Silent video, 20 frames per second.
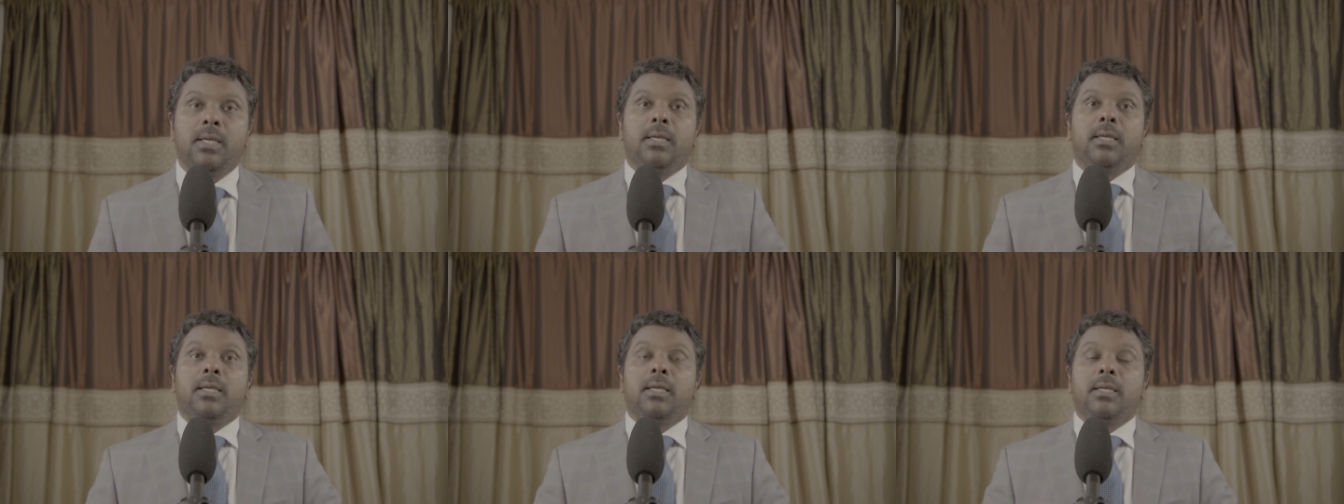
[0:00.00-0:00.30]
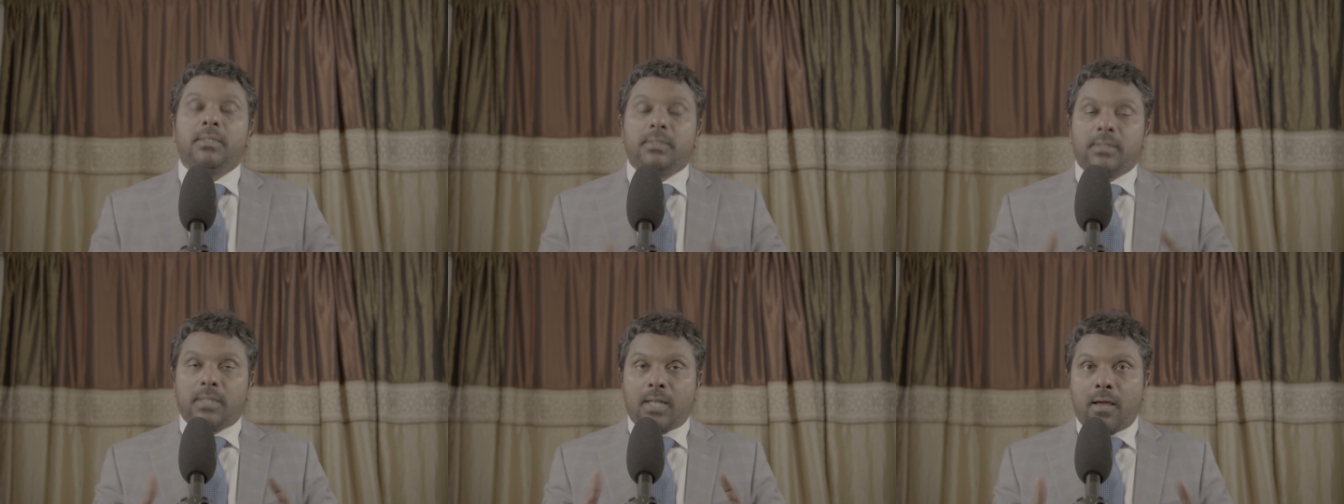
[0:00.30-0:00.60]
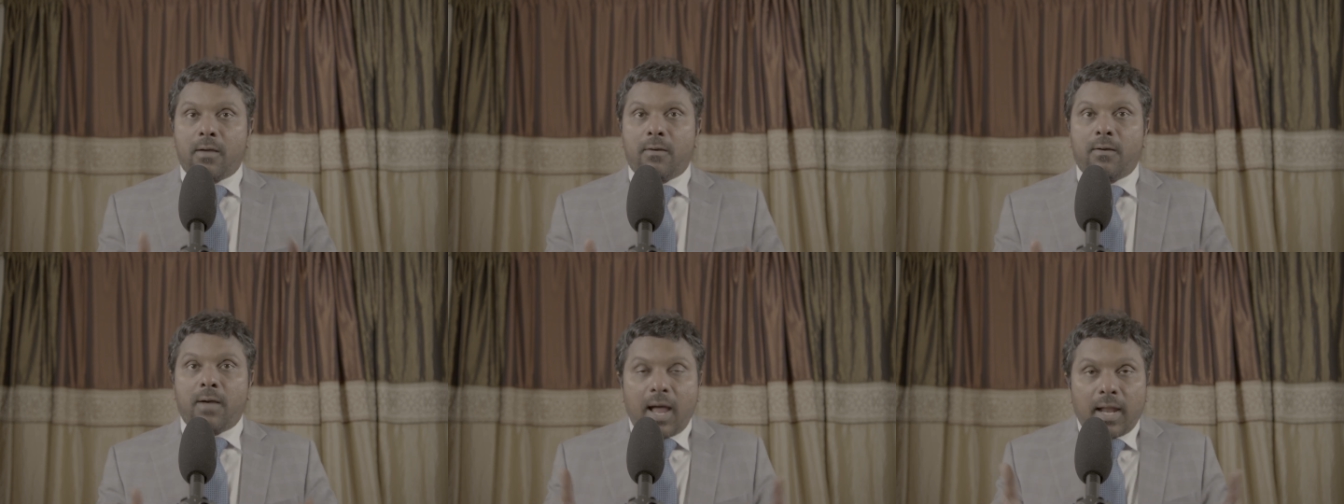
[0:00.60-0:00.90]
is
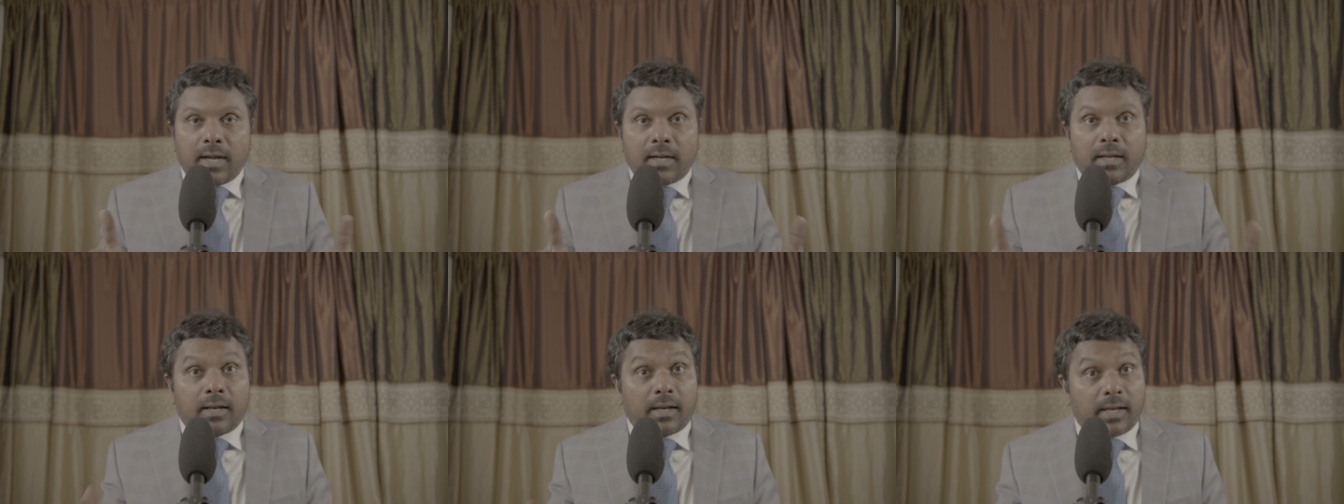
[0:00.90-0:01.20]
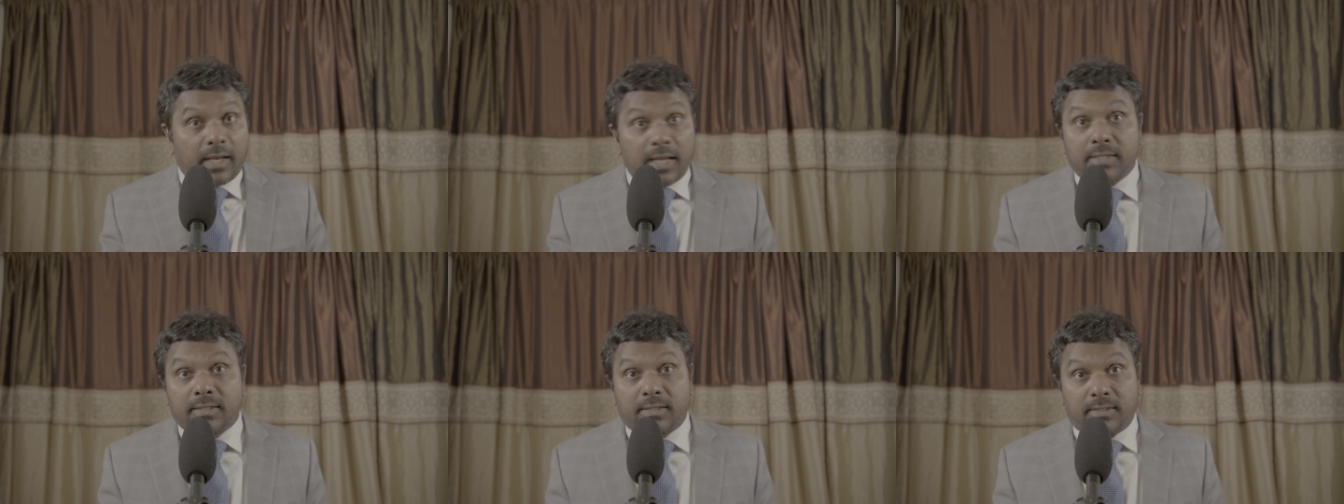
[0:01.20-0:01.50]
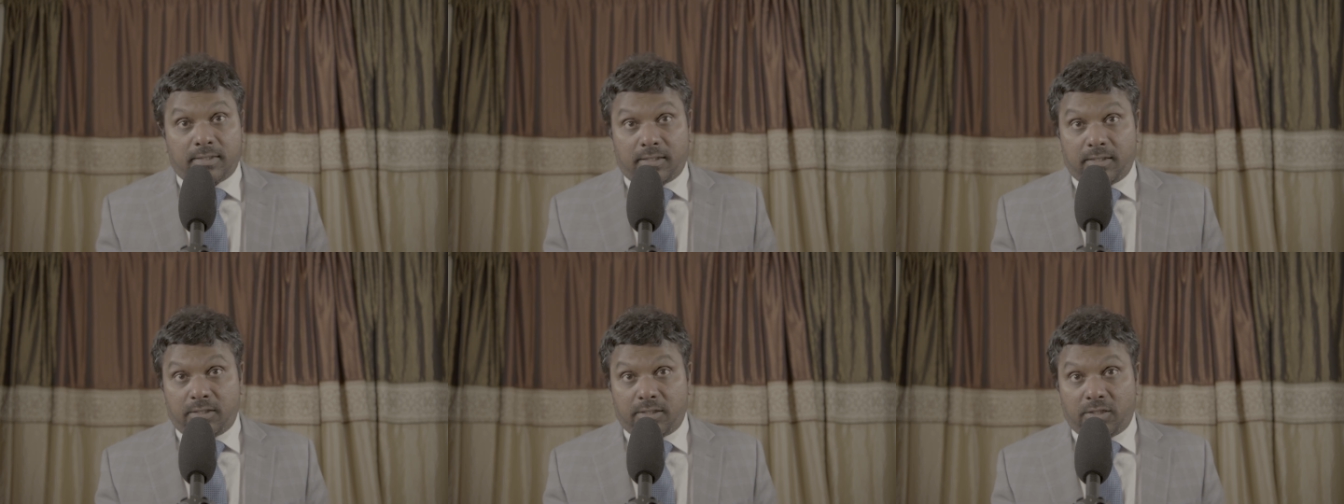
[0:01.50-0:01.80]
now under
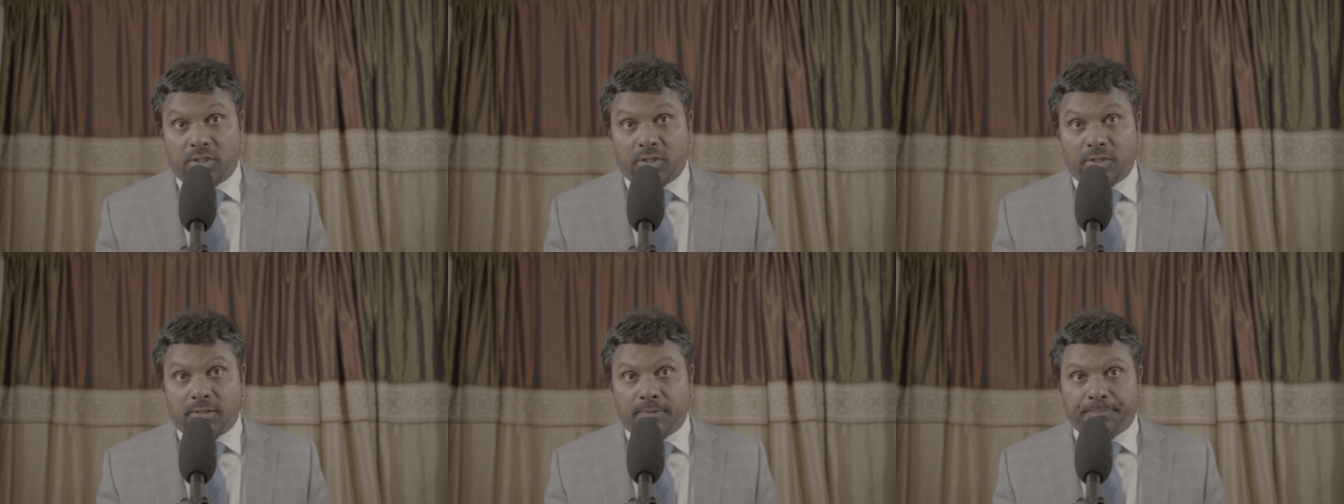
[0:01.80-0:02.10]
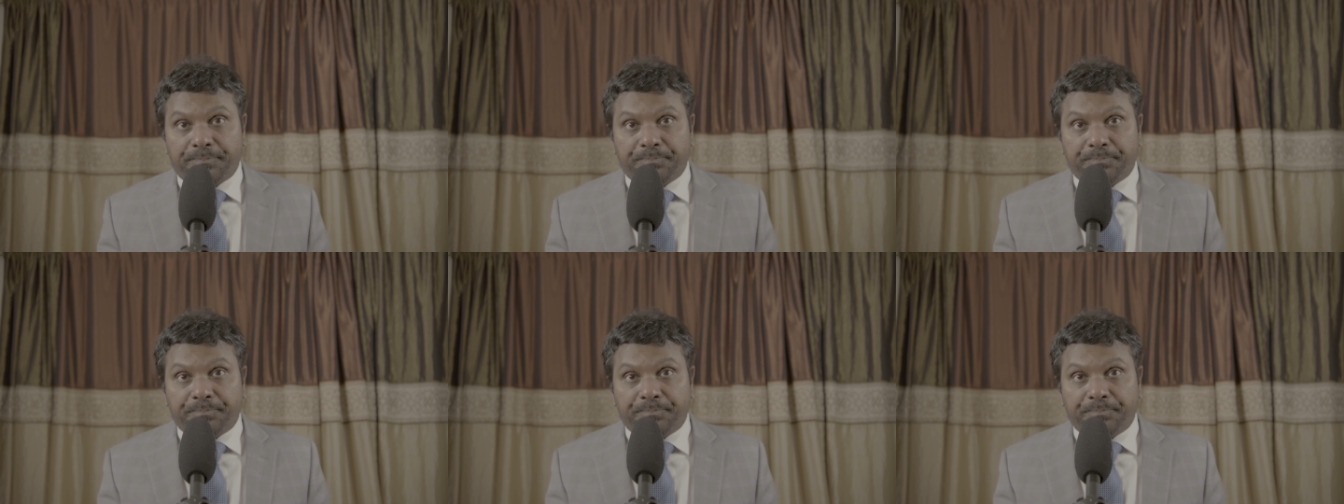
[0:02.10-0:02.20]
research.